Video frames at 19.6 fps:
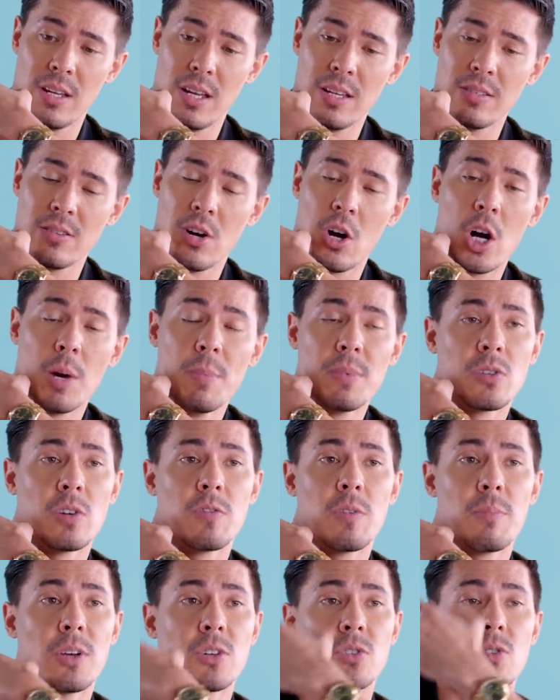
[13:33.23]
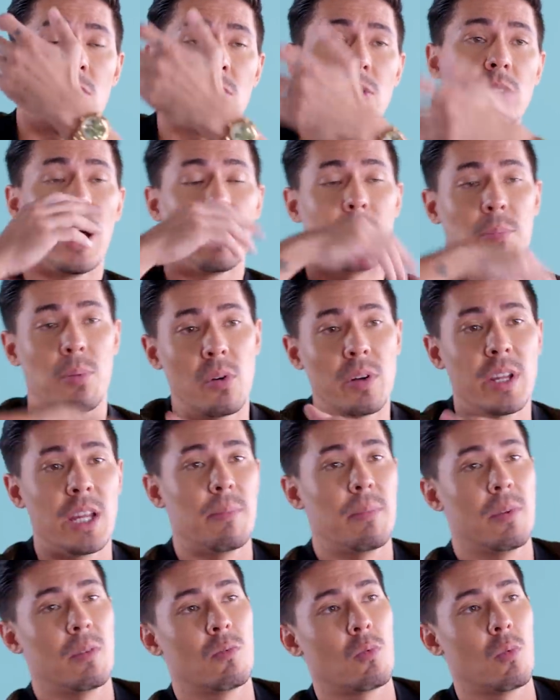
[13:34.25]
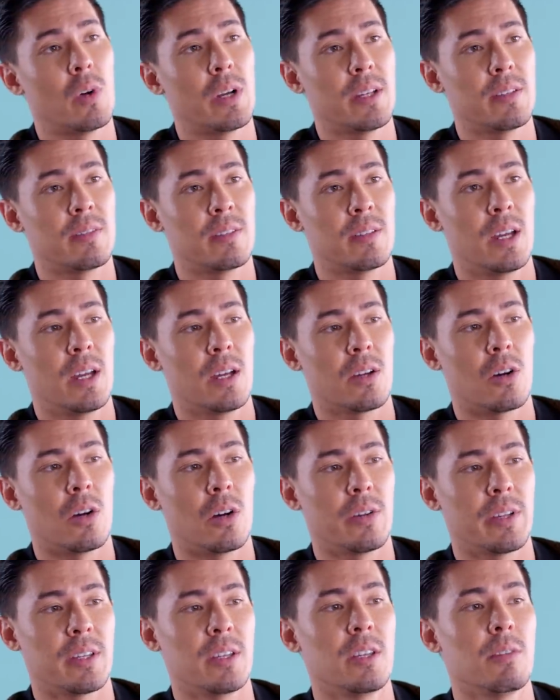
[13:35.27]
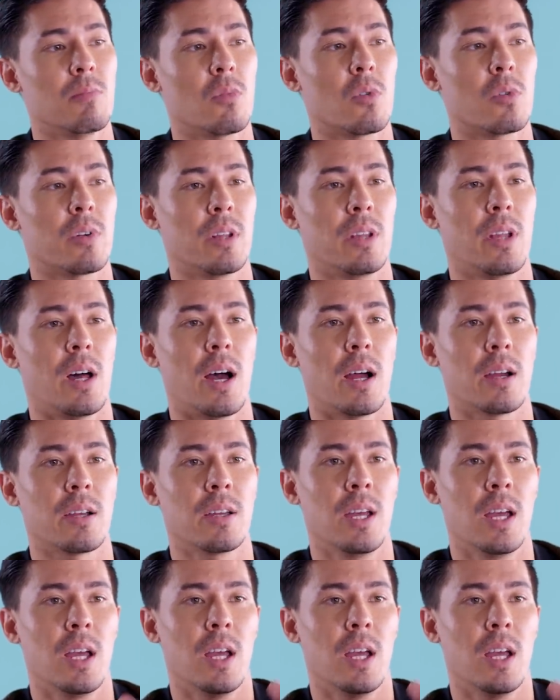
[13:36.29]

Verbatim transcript: his arm is over my shoulder, I put him in what is called a Kimura lock.